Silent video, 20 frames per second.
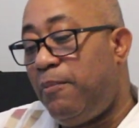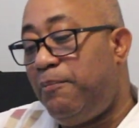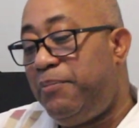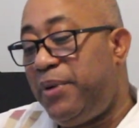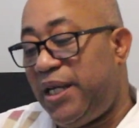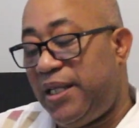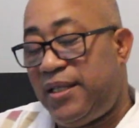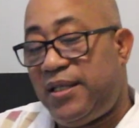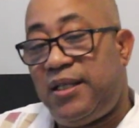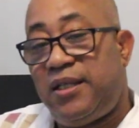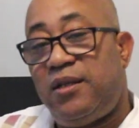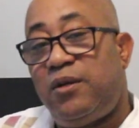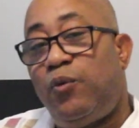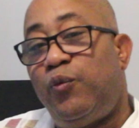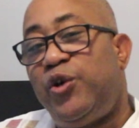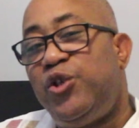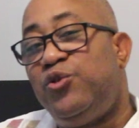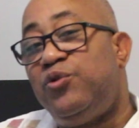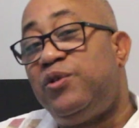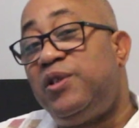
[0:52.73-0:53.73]
But
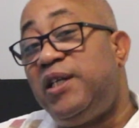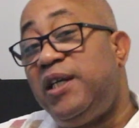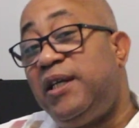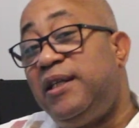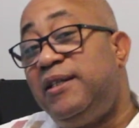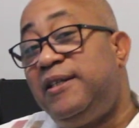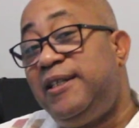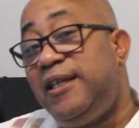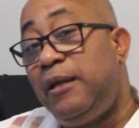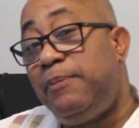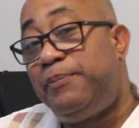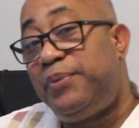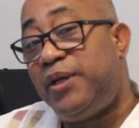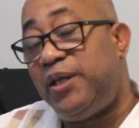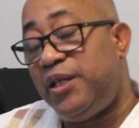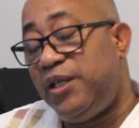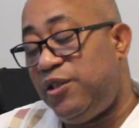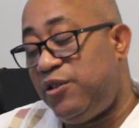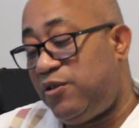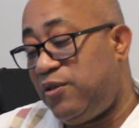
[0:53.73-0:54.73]
when you dig
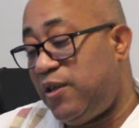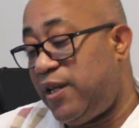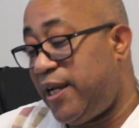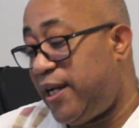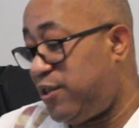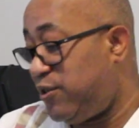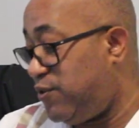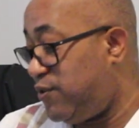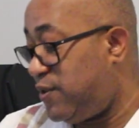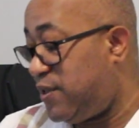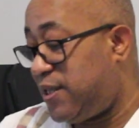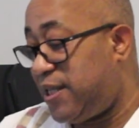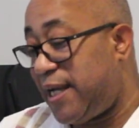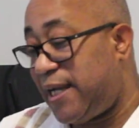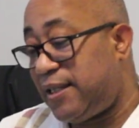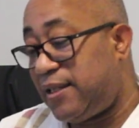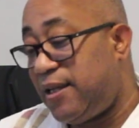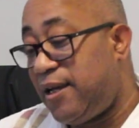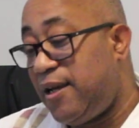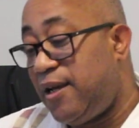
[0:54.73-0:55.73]
deeper into that, you
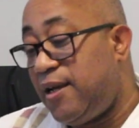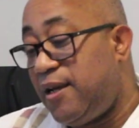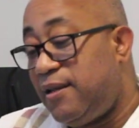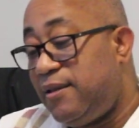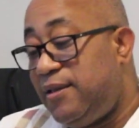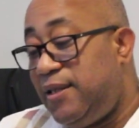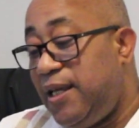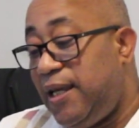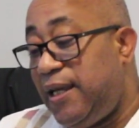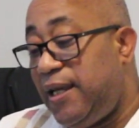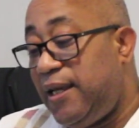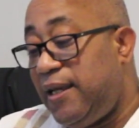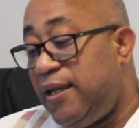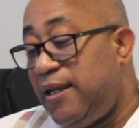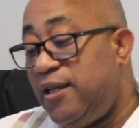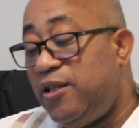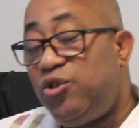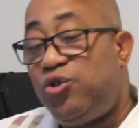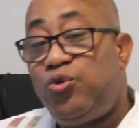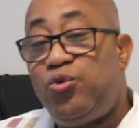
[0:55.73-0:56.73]
start digging
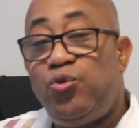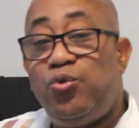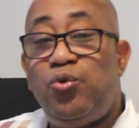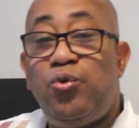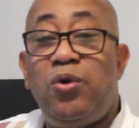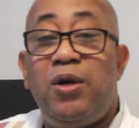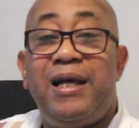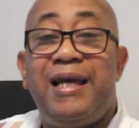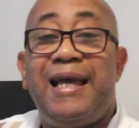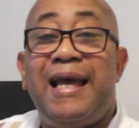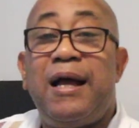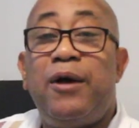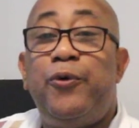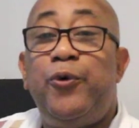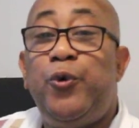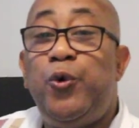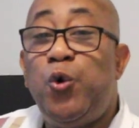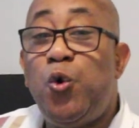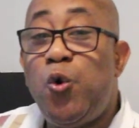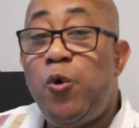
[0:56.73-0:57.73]
into
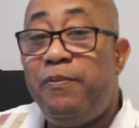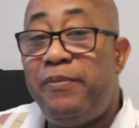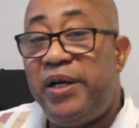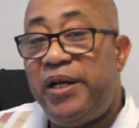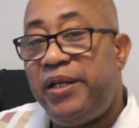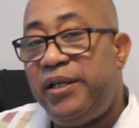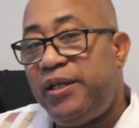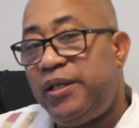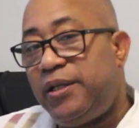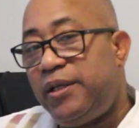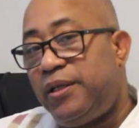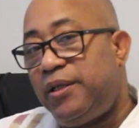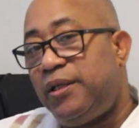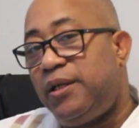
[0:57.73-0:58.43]
Roman